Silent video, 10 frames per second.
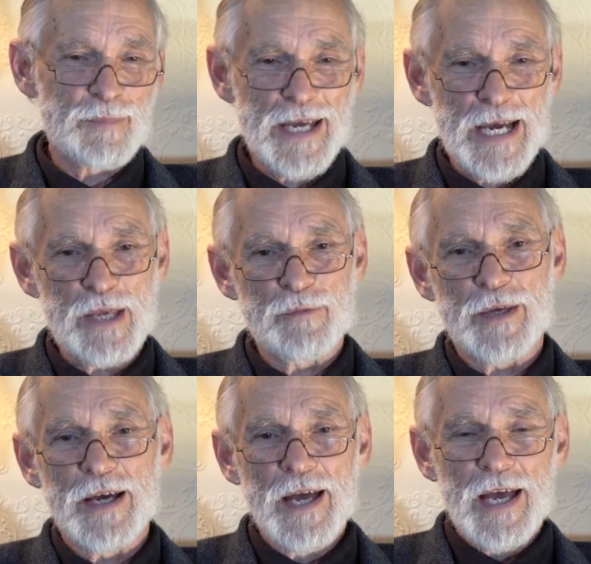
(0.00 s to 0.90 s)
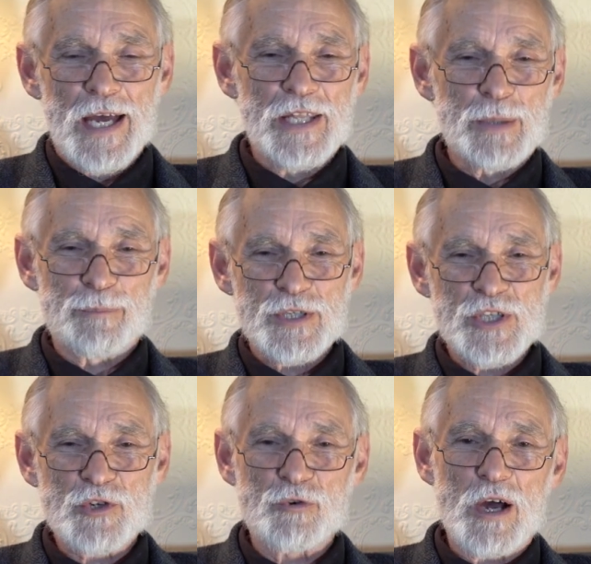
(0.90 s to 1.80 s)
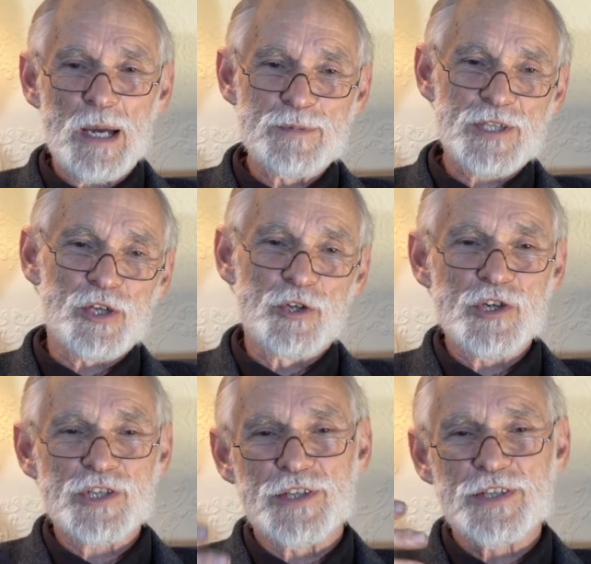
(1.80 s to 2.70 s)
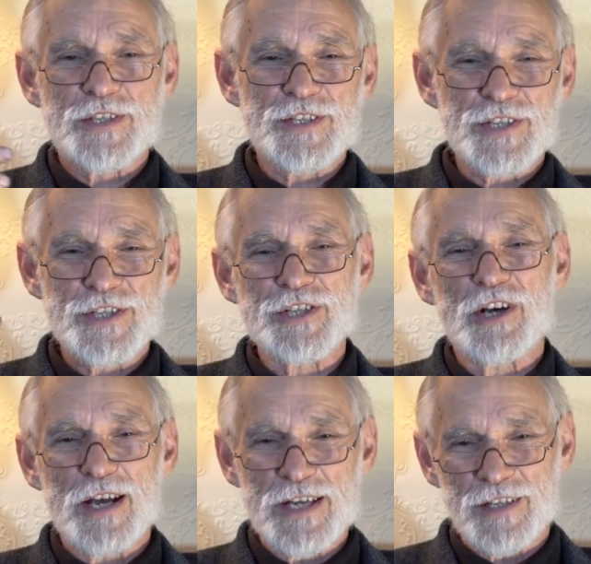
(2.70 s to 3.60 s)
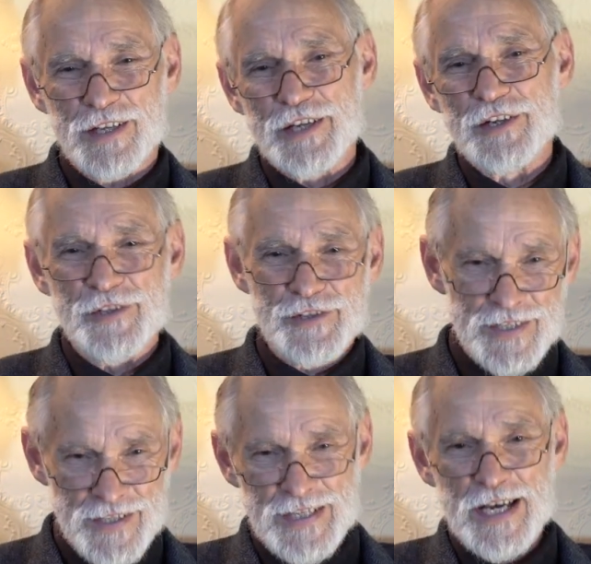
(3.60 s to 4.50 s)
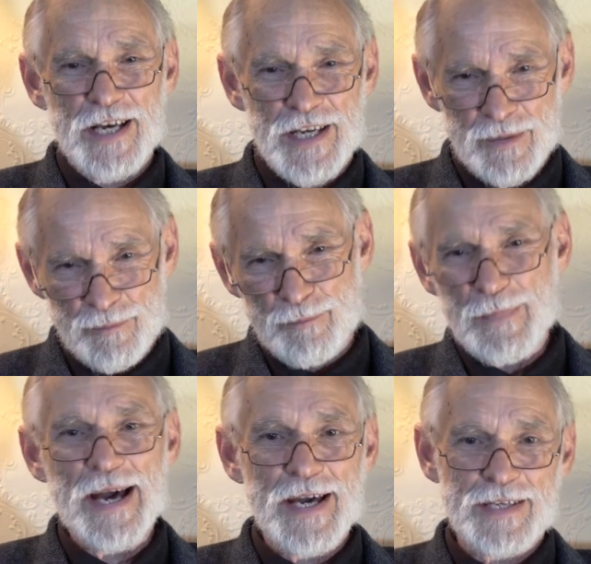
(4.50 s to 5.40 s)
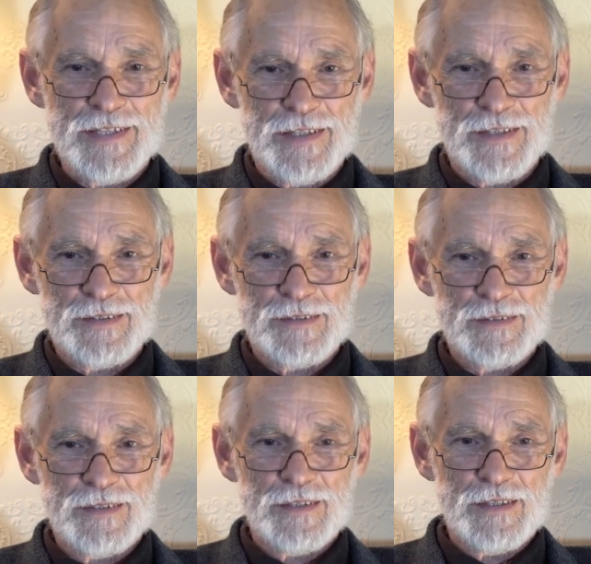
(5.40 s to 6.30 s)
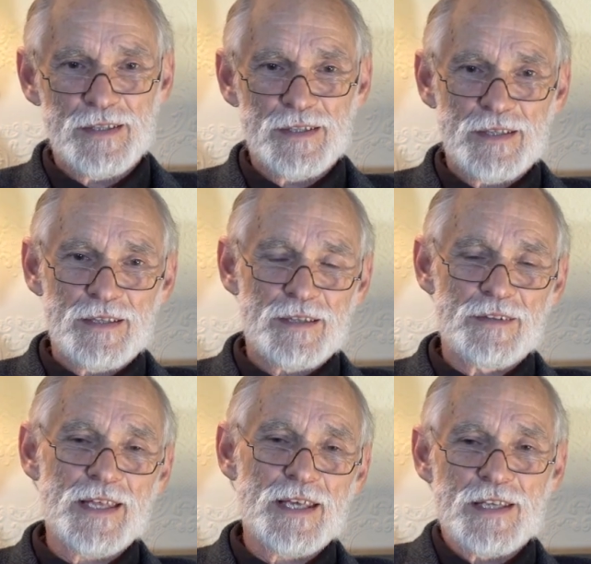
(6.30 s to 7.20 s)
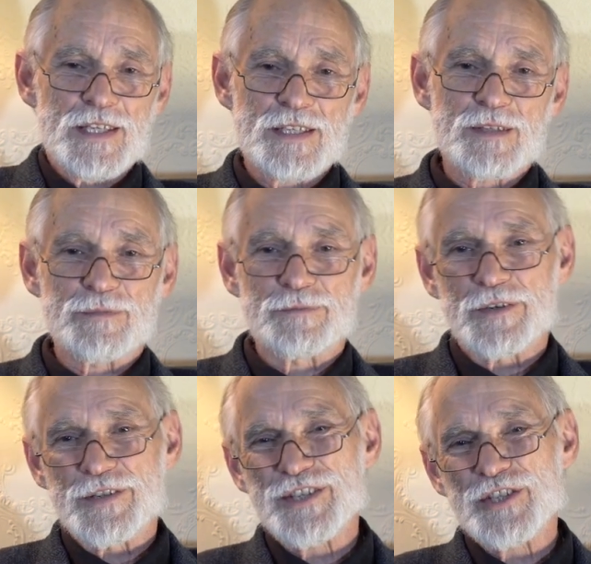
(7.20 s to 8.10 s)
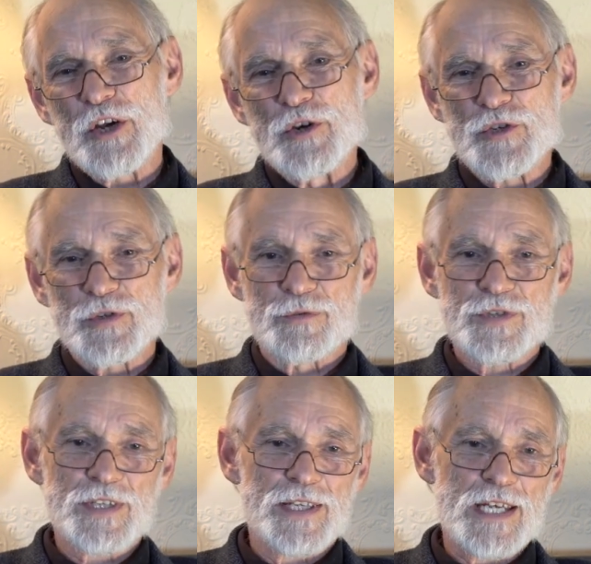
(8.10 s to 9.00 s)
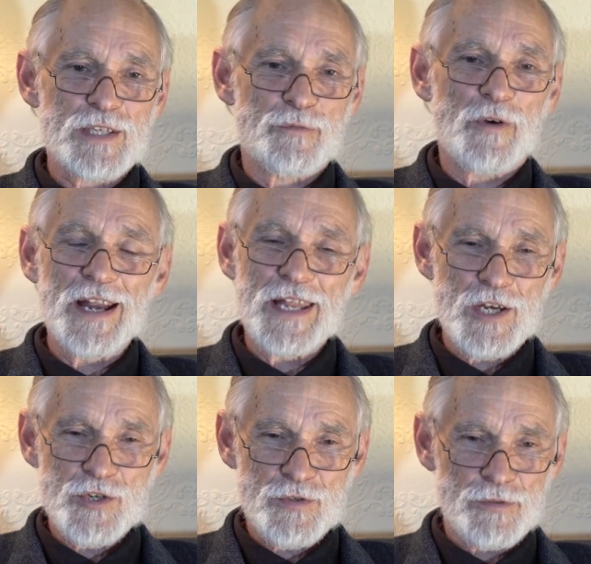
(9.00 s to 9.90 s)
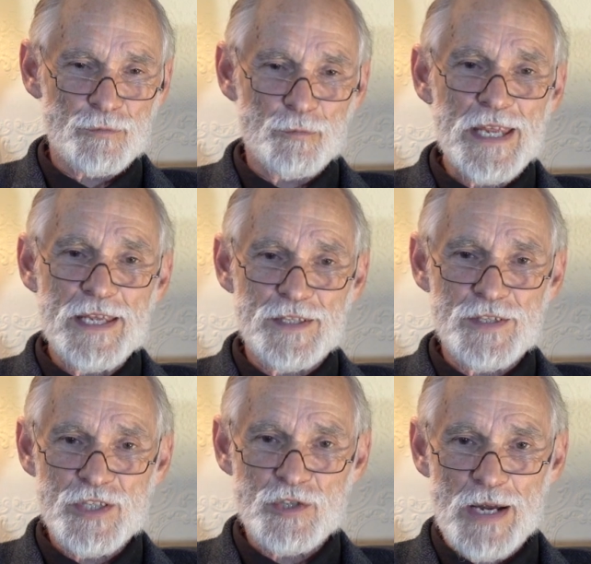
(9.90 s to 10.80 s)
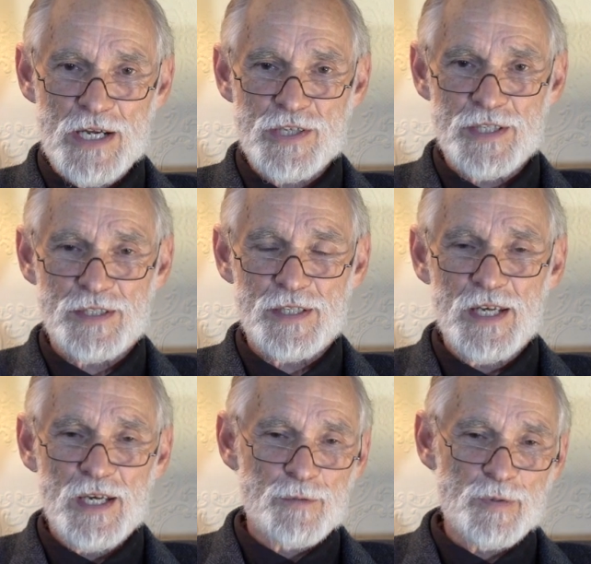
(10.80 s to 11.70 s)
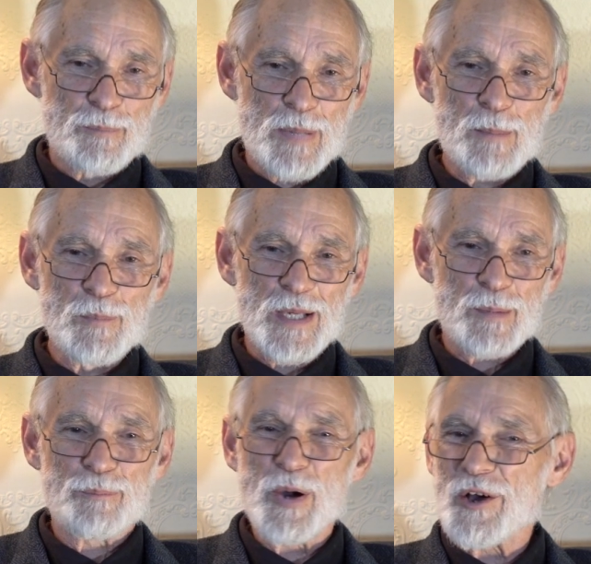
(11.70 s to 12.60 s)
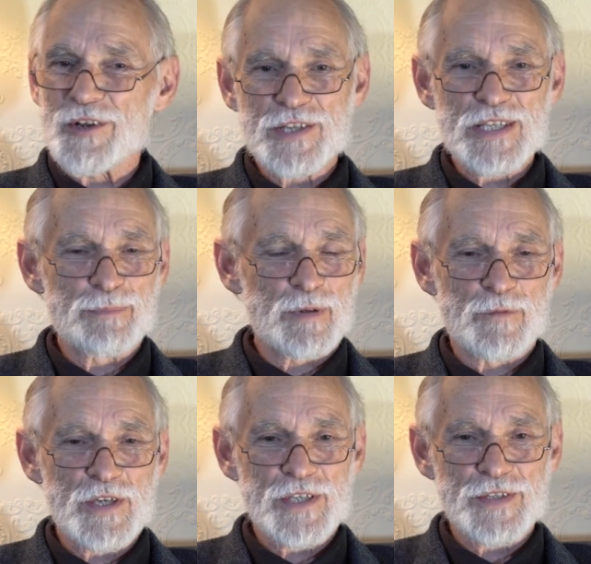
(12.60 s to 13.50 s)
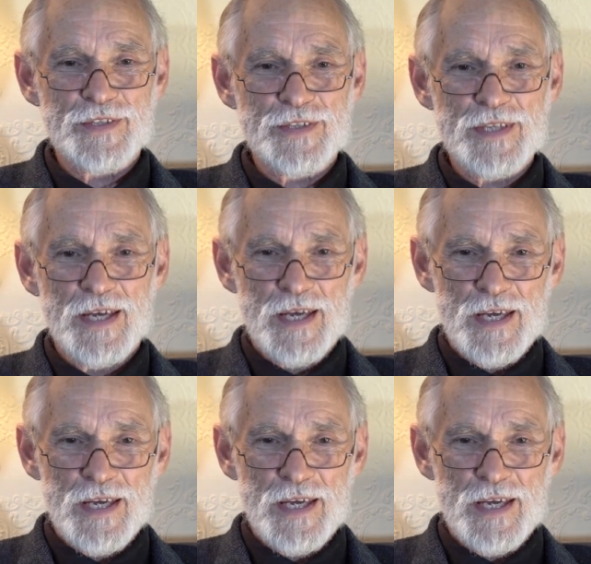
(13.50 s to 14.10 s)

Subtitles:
behaviour and the prescribed solutions to societal ills and target marketing. That is for social/financial reconstruction, for public policy provisions,